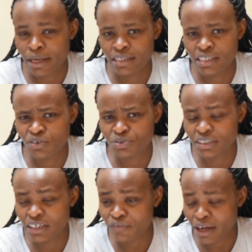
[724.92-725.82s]
I did not
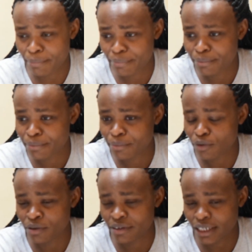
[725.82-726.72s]
give up
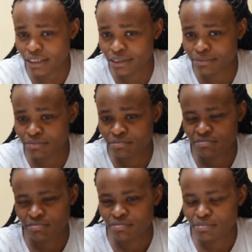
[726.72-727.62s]
on that.
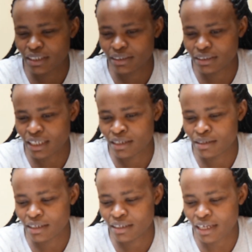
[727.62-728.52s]
Yes, and
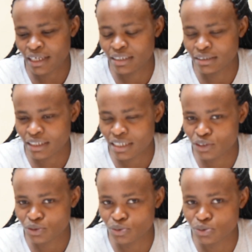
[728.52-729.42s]
then I decided
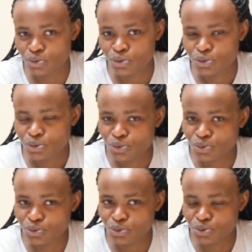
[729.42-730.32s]
to
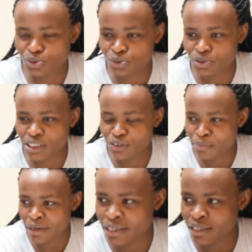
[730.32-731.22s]
redo
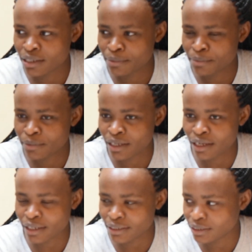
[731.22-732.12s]
my
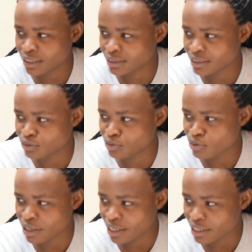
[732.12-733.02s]
KCSE to do
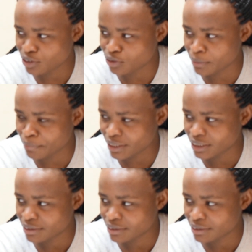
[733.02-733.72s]
again, to repeat.